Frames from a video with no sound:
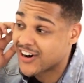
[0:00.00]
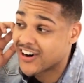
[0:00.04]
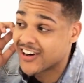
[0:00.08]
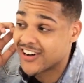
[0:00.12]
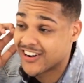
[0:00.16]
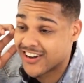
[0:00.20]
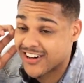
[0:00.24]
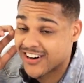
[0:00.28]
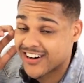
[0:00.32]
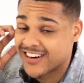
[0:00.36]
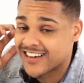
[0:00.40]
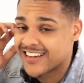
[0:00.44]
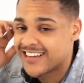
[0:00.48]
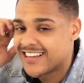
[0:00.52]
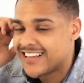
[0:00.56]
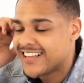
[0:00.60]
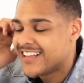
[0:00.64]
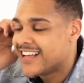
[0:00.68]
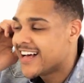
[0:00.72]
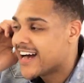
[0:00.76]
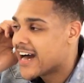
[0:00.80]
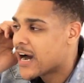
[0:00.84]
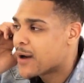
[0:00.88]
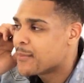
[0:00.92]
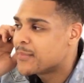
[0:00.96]

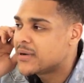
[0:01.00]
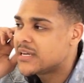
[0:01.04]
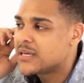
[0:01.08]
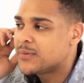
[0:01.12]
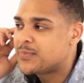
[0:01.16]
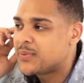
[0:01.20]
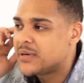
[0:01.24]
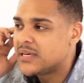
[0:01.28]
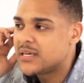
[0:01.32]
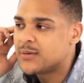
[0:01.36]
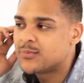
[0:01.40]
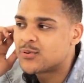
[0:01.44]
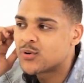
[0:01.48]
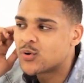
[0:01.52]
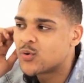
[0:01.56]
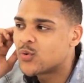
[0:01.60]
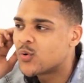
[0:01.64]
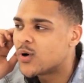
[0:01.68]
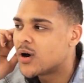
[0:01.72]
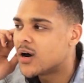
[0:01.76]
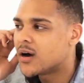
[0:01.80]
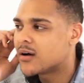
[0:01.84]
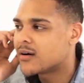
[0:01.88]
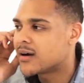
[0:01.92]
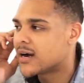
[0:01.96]
How many people
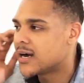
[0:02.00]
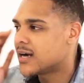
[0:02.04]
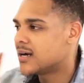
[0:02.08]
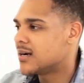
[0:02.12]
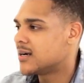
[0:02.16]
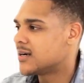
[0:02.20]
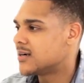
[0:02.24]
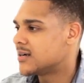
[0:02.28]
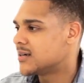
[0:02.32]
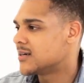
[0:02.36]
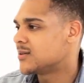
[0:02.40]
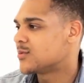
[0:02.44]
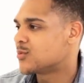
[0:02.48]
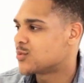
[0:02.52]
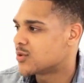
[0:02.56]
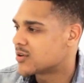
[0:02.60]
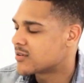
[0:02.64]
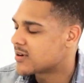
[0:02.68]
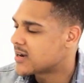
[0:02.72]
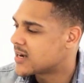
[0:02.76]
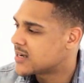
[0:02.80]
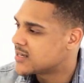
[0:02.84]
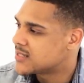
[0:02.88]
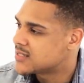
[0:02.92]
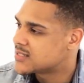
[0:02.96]

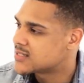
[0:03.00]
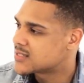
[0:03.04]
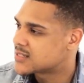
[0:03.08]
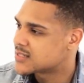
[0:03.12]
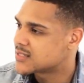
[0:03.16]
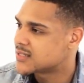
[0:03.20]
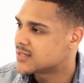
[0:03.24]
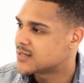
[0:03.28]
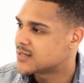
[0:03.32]
were at his